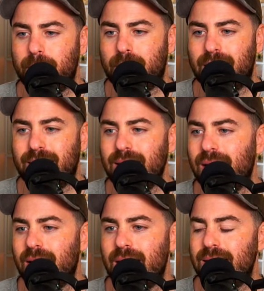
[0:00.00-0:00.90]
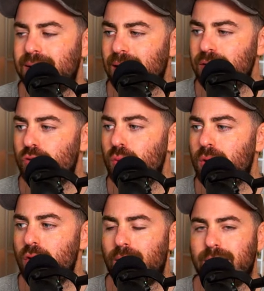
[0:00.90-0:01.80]
I think it says two
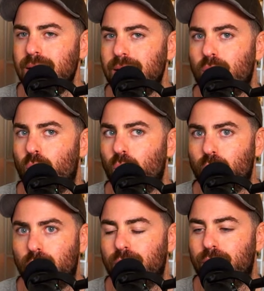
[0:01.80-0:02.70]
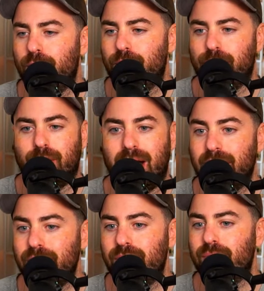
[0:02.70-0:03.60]
here. I think there were
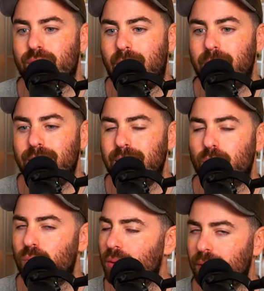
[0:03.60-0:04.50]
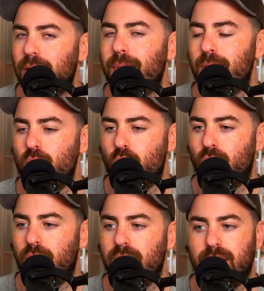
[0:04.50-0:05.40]
five, probably. There were a little bit
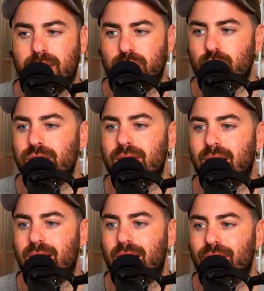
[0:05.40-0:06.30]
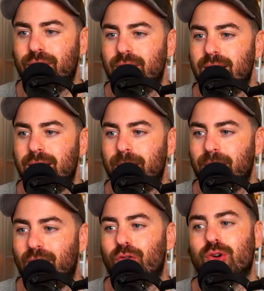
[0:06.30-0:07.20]
more. Two is not enough.
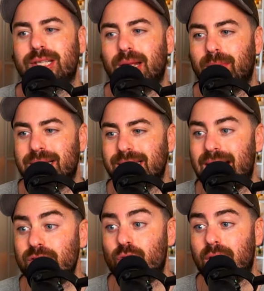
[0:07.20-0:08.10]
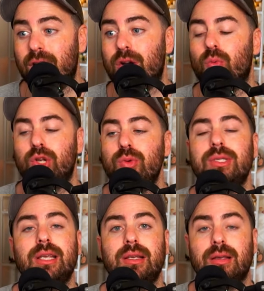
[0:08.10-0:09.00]
And of course, second place, Sky Striker. We do
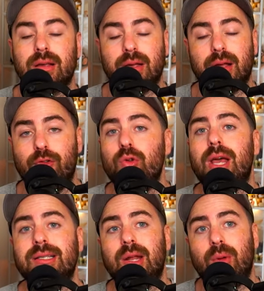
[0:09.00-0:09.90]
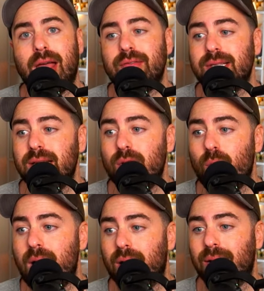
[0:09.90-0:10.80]
see a few decks that we haven't seen in a
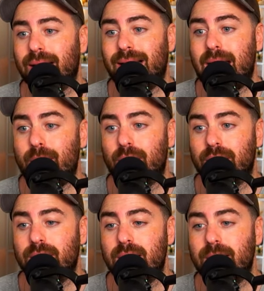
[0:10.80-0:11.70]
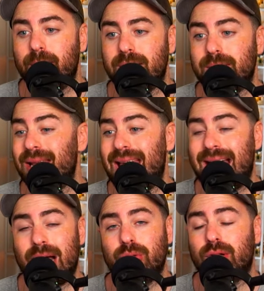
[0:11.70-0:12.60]
while, like Labyrinth has been
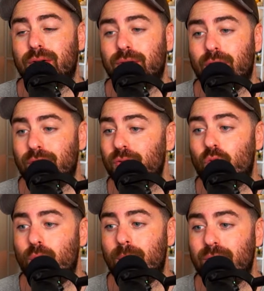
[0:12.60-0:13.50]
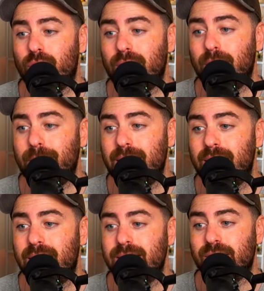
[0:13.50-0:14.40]
out of the format for a little bit,
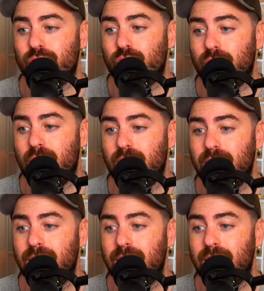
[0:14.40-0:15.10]
Centurion,